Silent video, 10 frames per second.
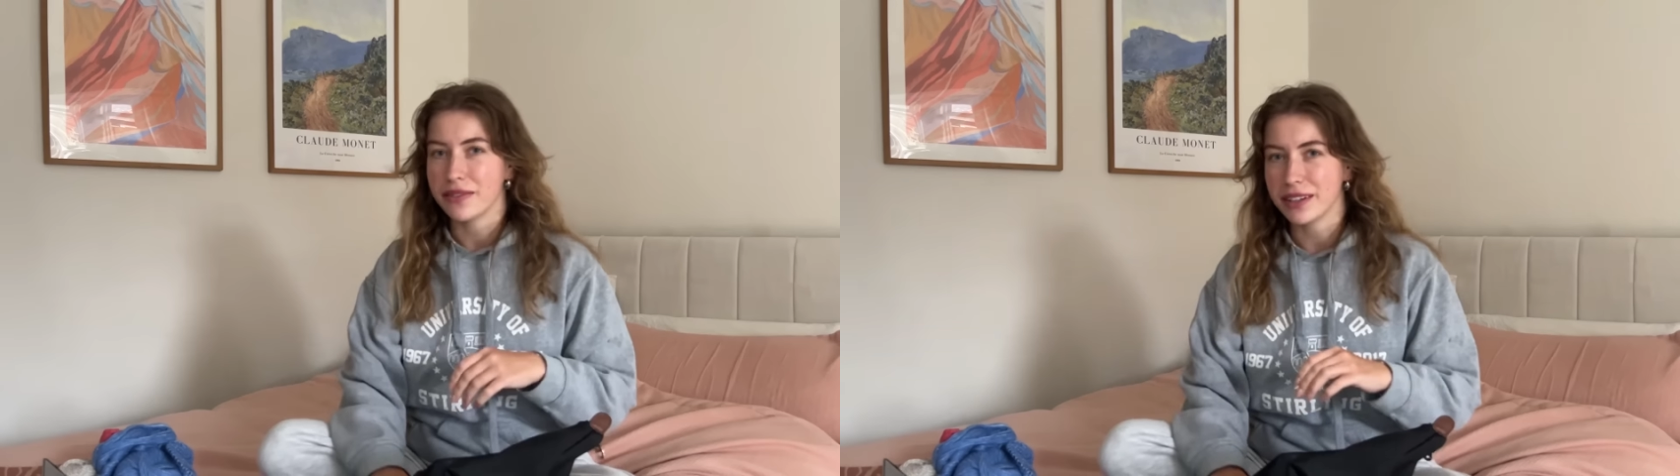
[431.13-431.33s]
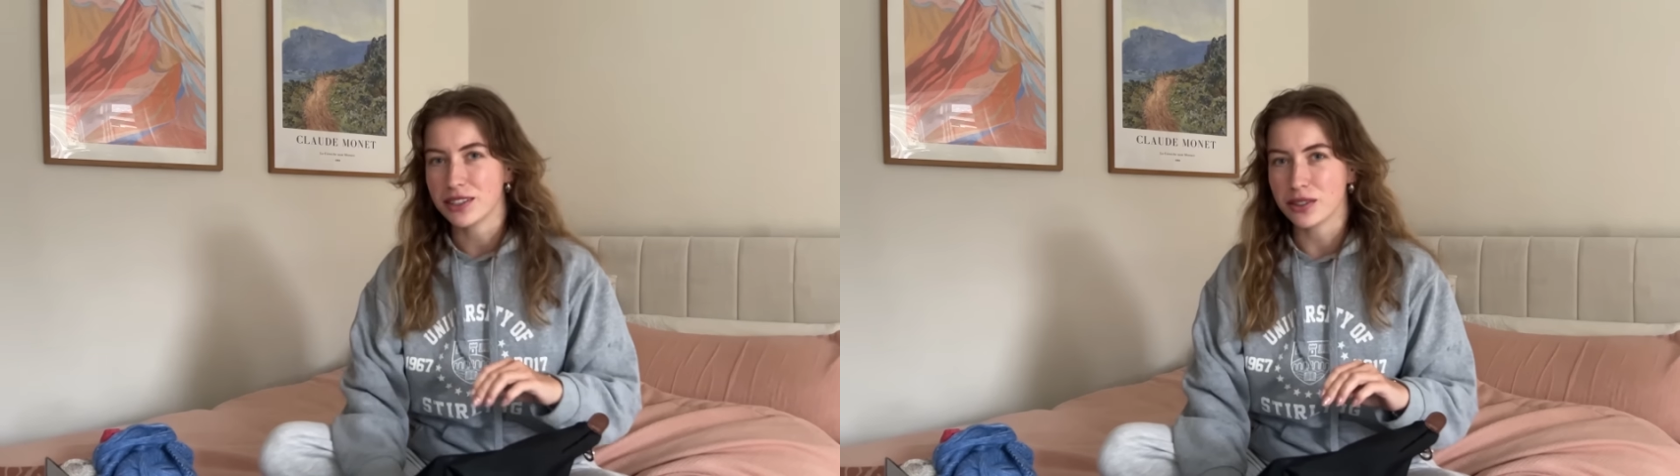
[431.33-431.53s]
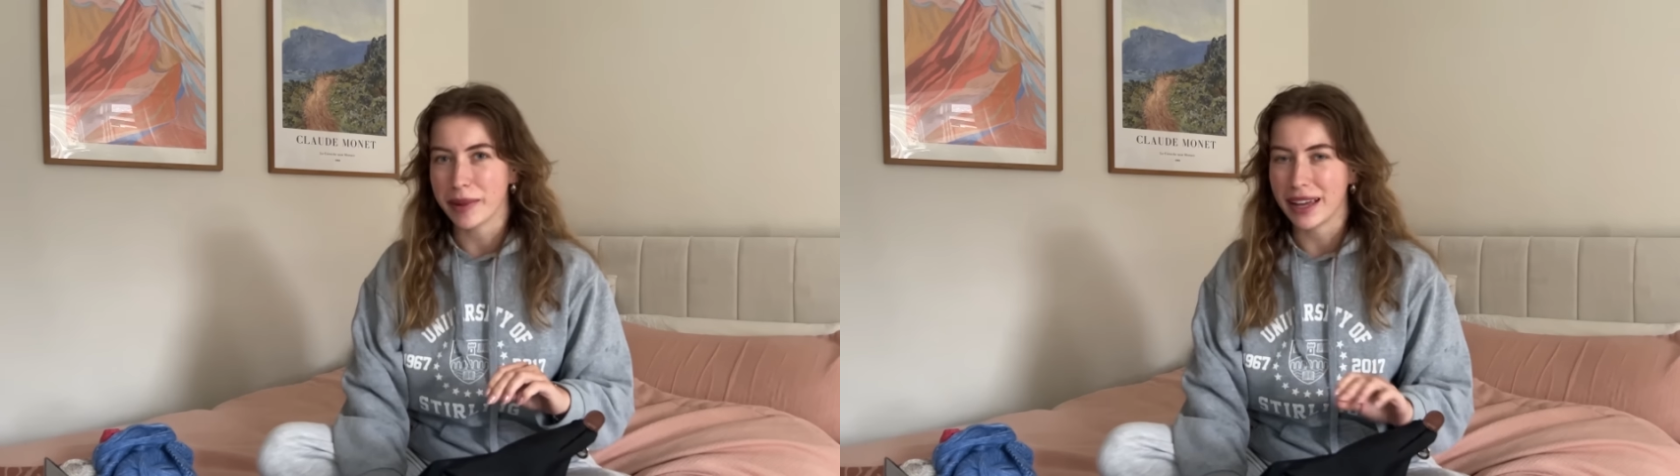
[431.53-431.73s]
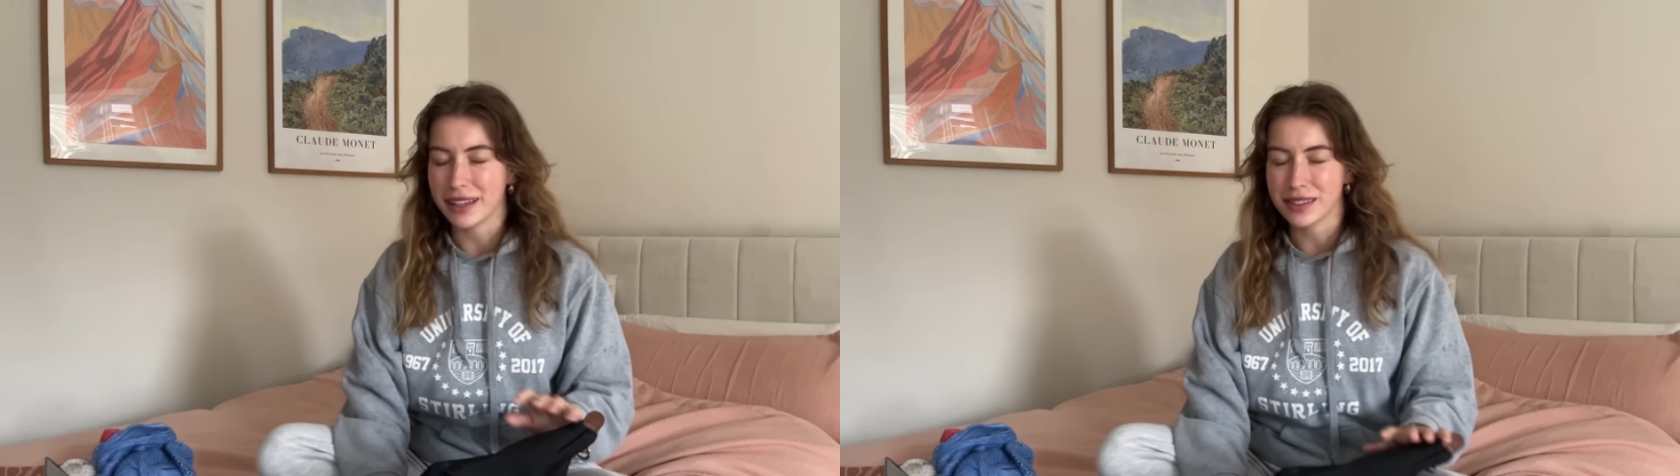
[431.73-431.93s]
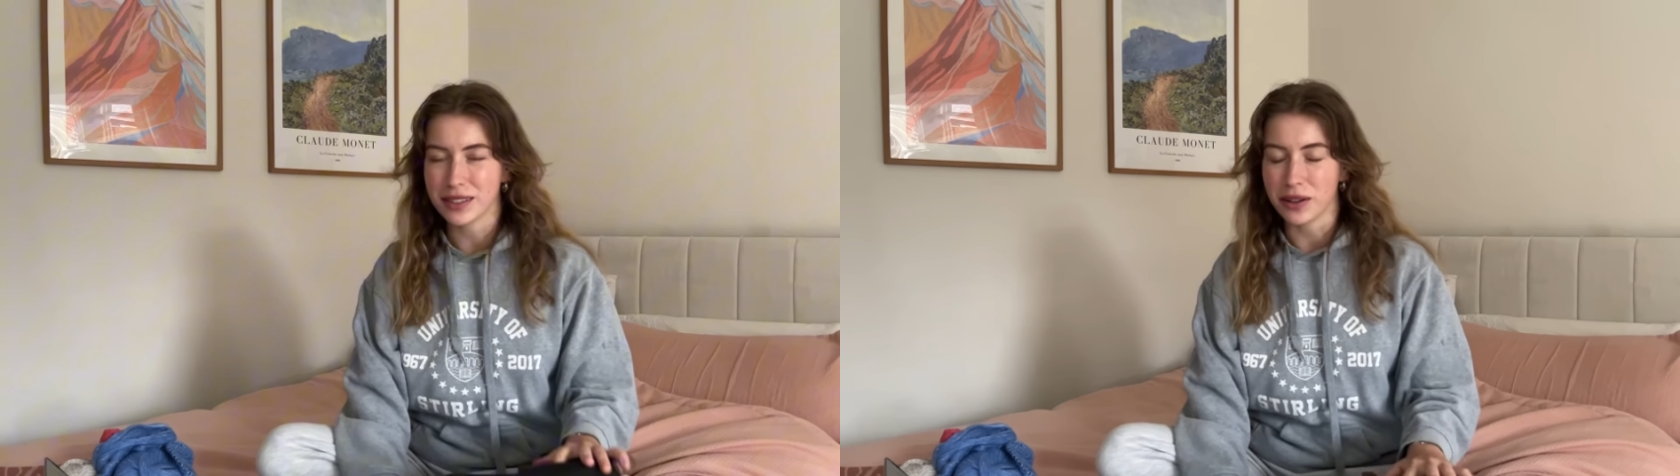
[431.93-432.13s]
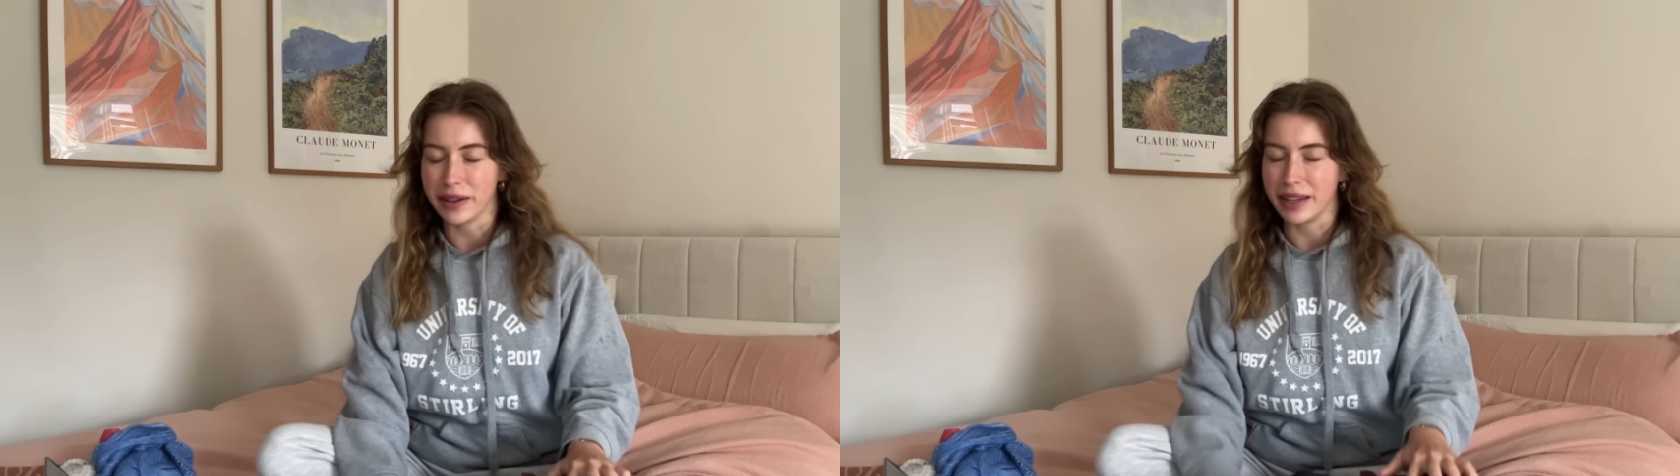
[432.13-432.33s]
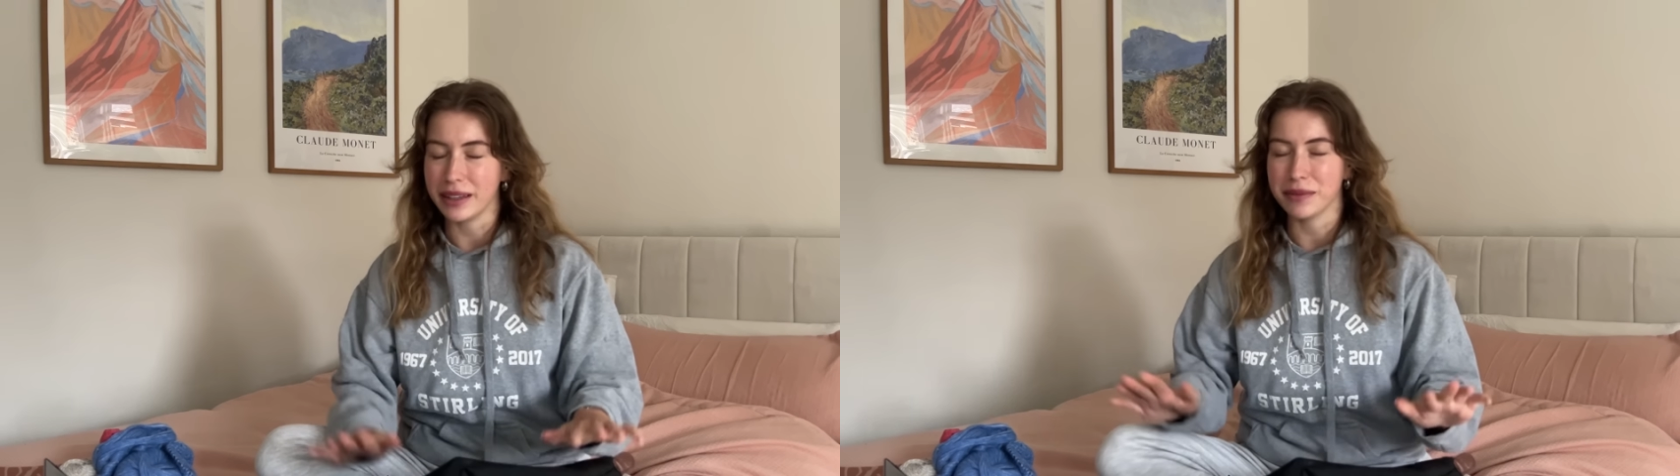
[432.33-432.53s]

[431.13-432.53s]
Finished all my hand sewing.